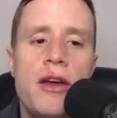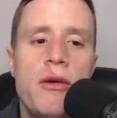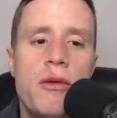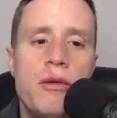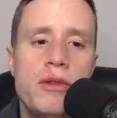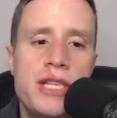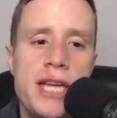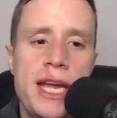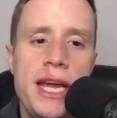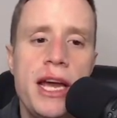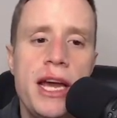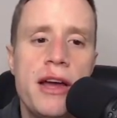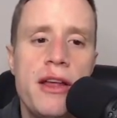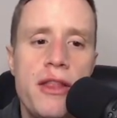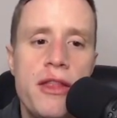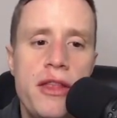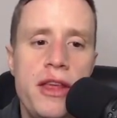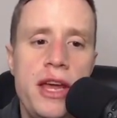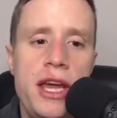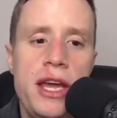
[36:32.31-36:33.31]
We'll take
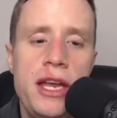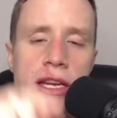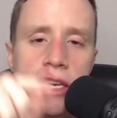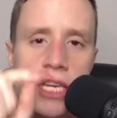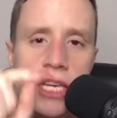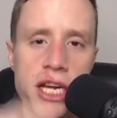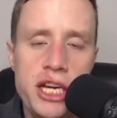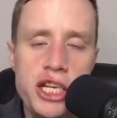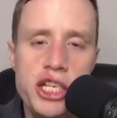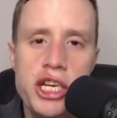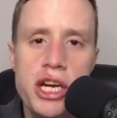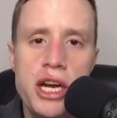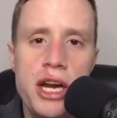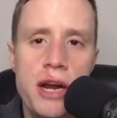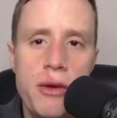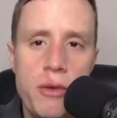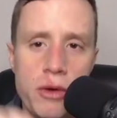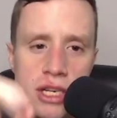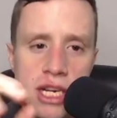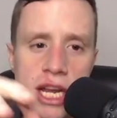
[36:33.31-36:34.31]

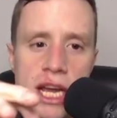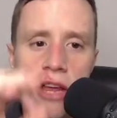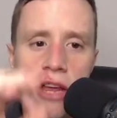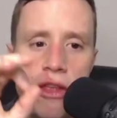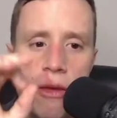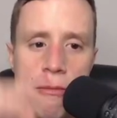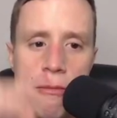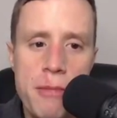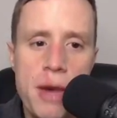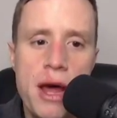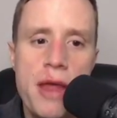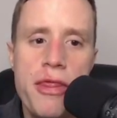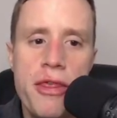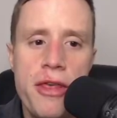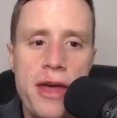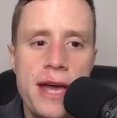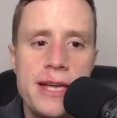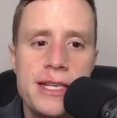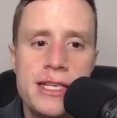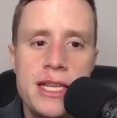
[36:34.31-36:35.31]
the month
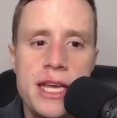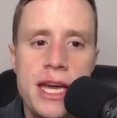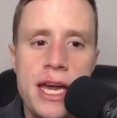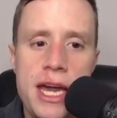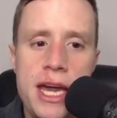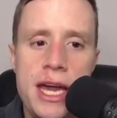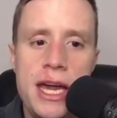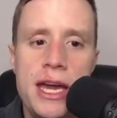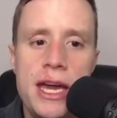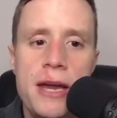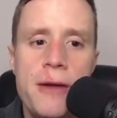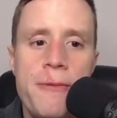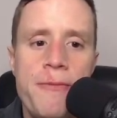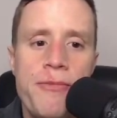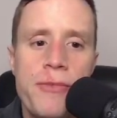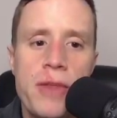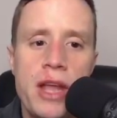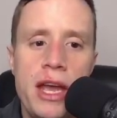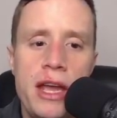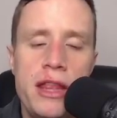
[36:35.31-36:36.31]
as the key,
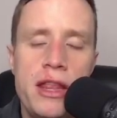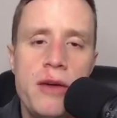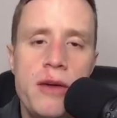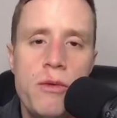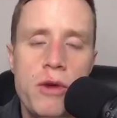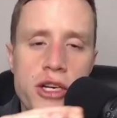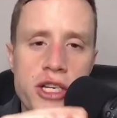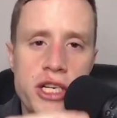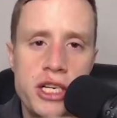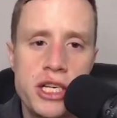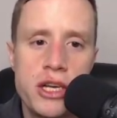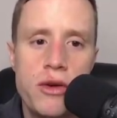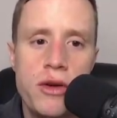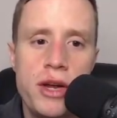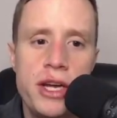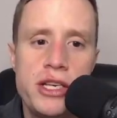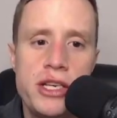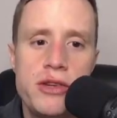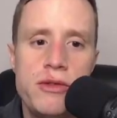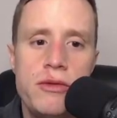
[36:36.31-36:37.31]
and then we're just
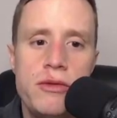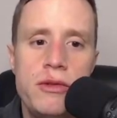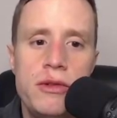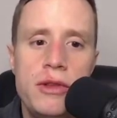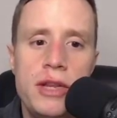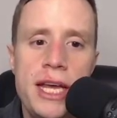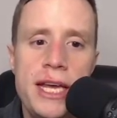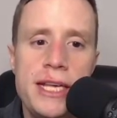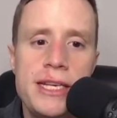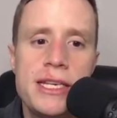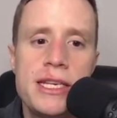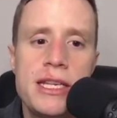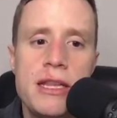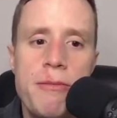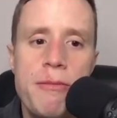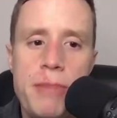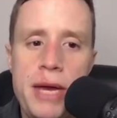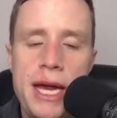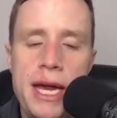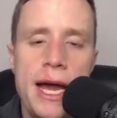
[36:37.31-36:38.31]
going to list the
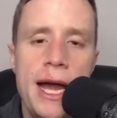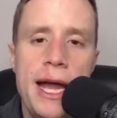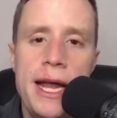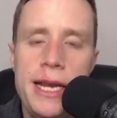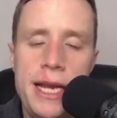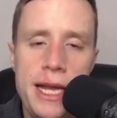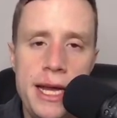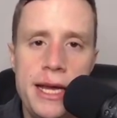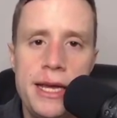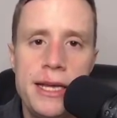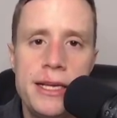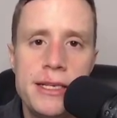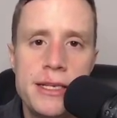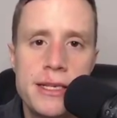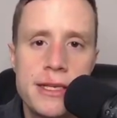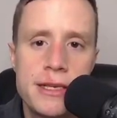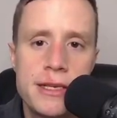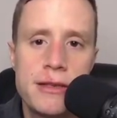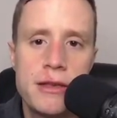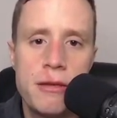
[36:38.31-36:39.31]

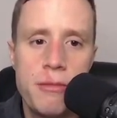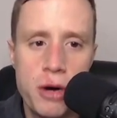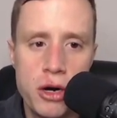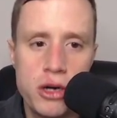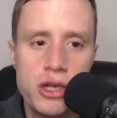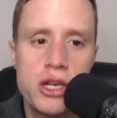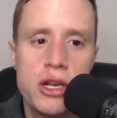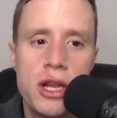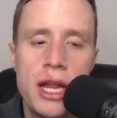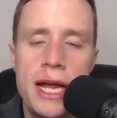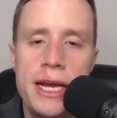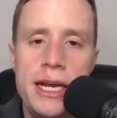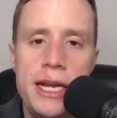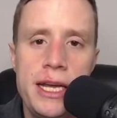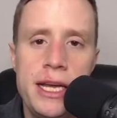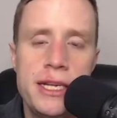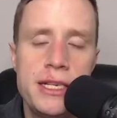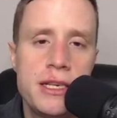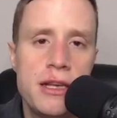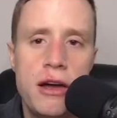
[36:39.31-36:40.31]
PIDs, the personal
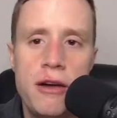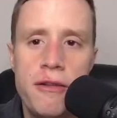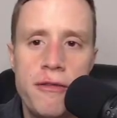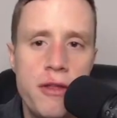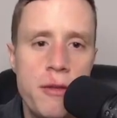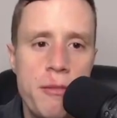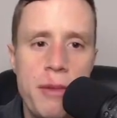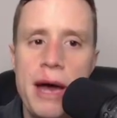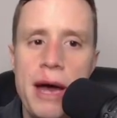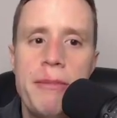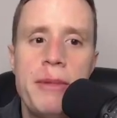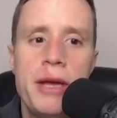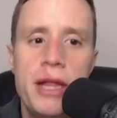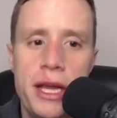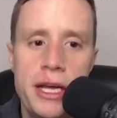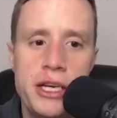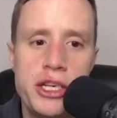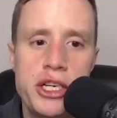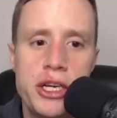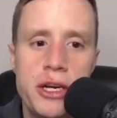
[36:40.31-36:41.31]
IDs of the
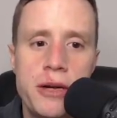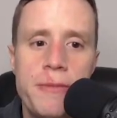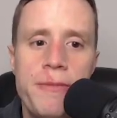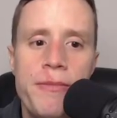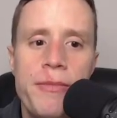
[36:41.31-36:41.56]
population